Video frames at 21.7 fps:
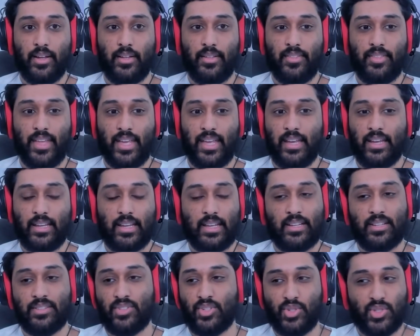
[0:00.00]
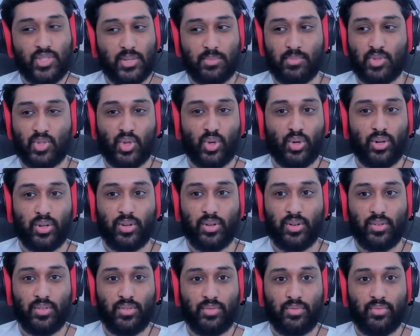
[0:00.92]
They can do some sort
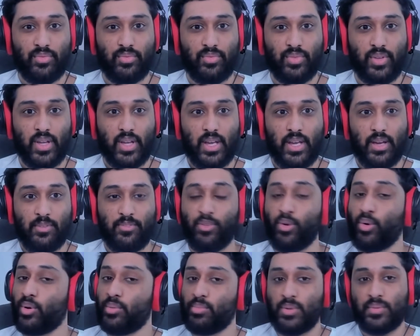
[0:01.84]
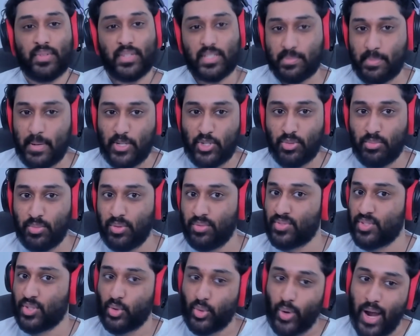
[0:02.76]
of forward moving special move
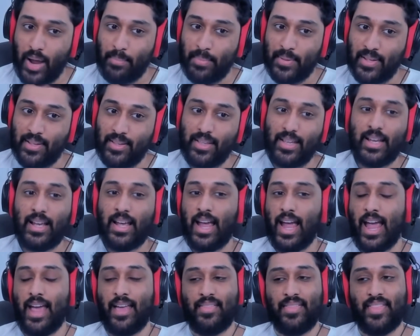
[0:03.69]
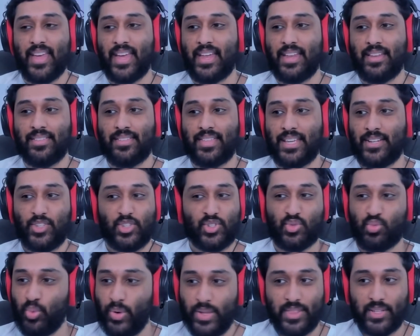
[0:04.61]
to grab it, and then they
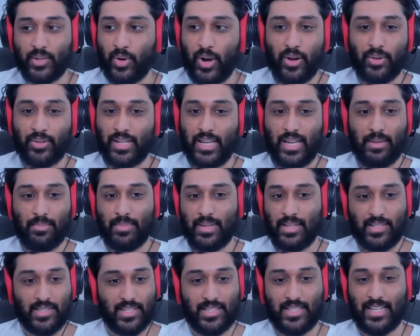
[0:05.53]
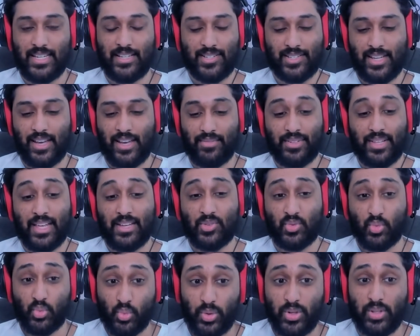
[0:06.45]
just win the ground game instantaneously after that.
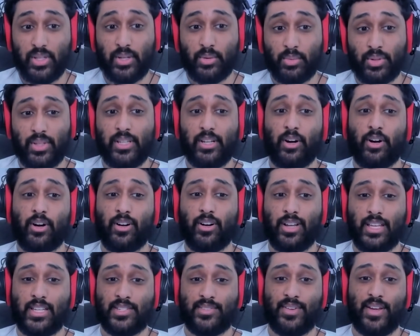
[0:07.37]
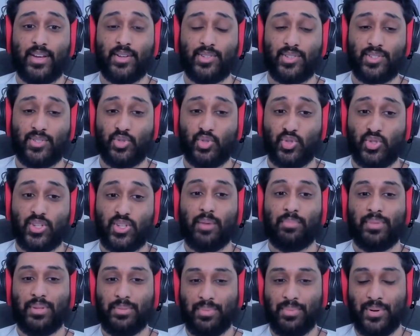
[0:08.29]
It's really, really hard as Faust to
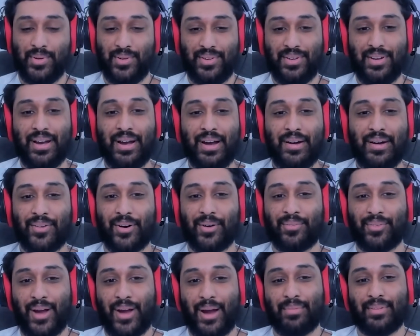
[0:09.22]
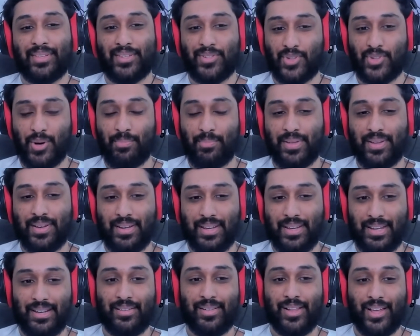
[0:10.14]
stop the opponent from grabbing the trumpet
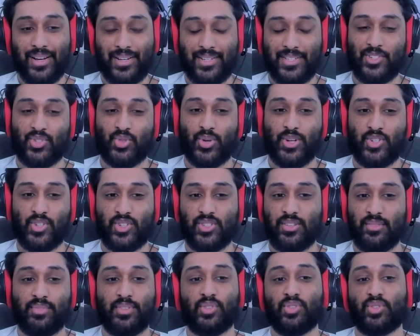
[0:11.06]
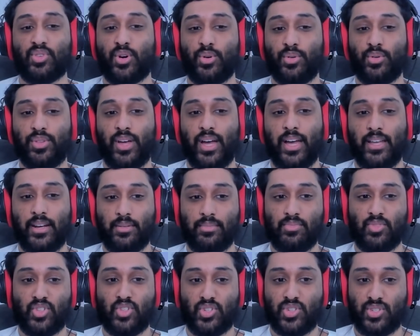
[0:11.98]
in a lot of situations if you throw the
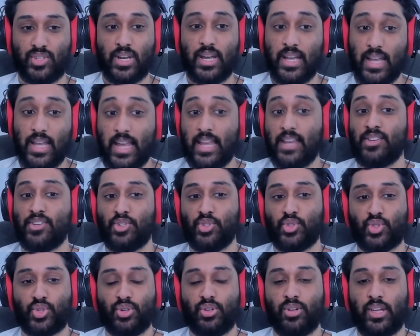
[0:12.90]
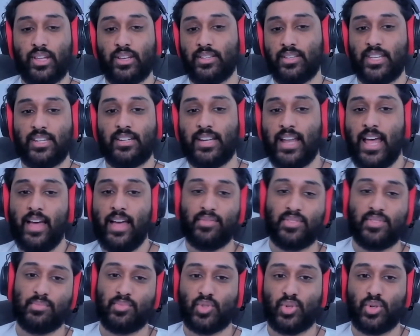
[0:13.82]
item just in neutral and didn't have
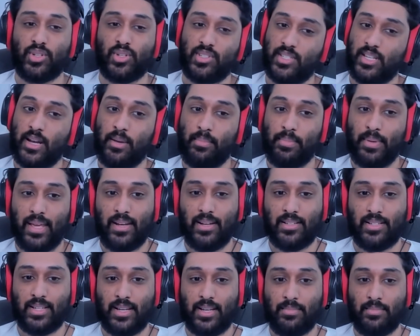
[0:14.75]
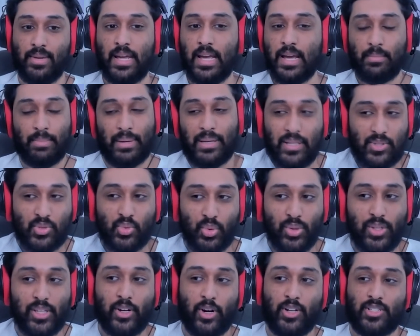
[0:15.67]
some sort of setup ahead of time. But it's
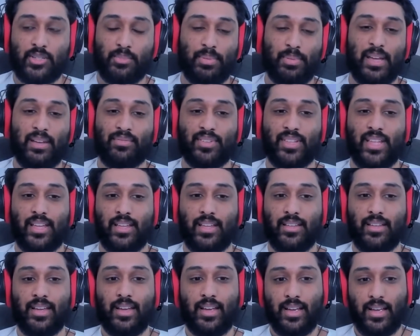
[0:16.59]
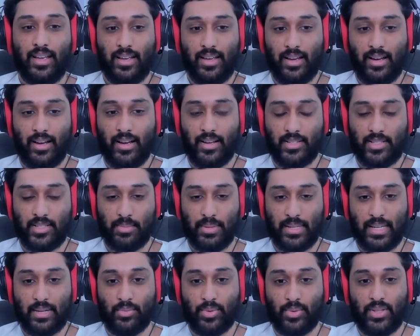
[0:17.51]
really hard to plan for that to
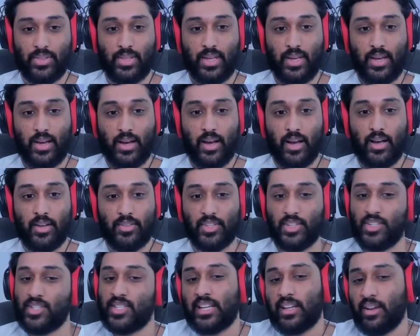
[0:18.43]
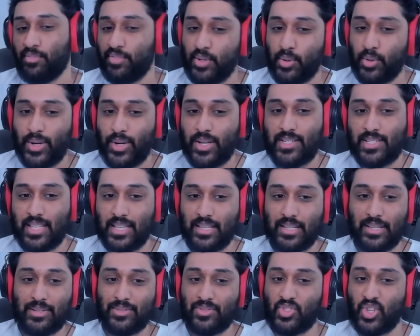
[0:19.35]
begin with. There's like a few ways they
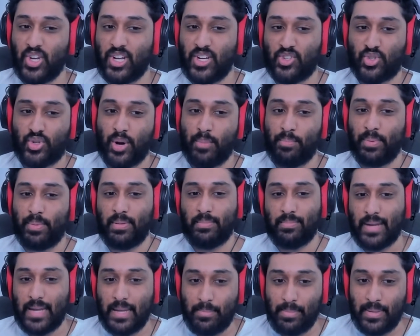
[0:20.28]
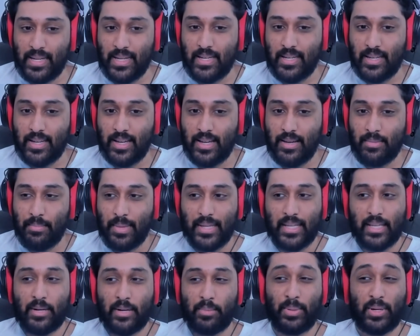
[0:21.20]
could change trumpet, maybe make
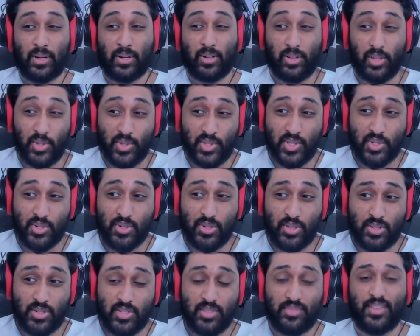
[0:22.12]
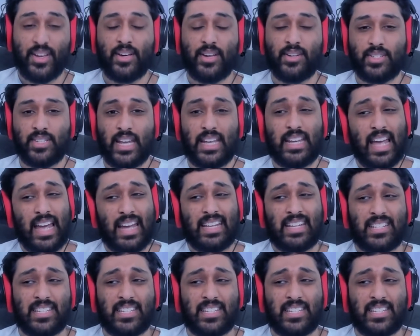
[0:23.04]
it appear closer to Faust. I can